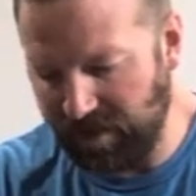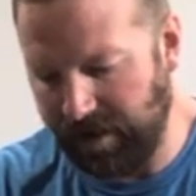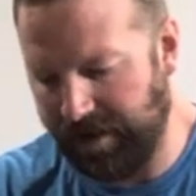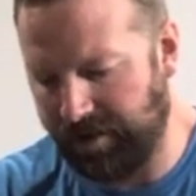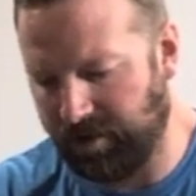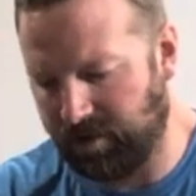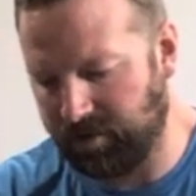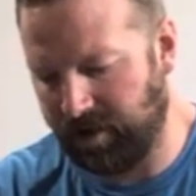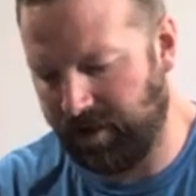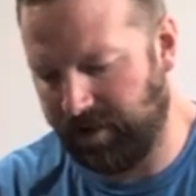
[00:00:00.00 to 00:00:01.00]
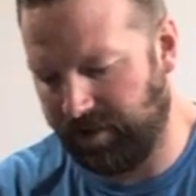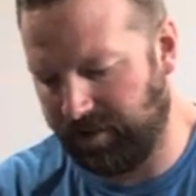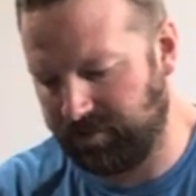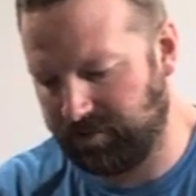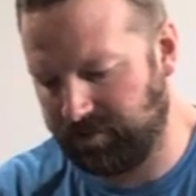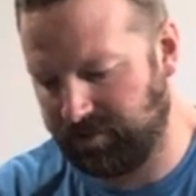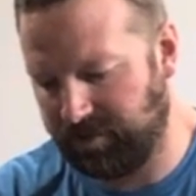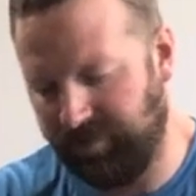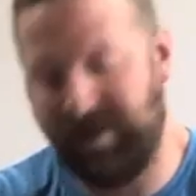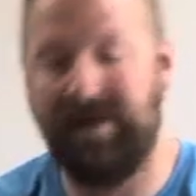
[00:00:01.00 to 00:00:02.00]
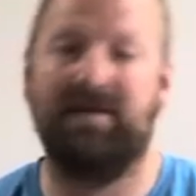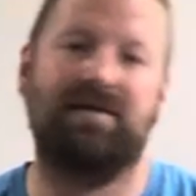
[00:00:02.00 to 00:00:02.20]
at all. And man,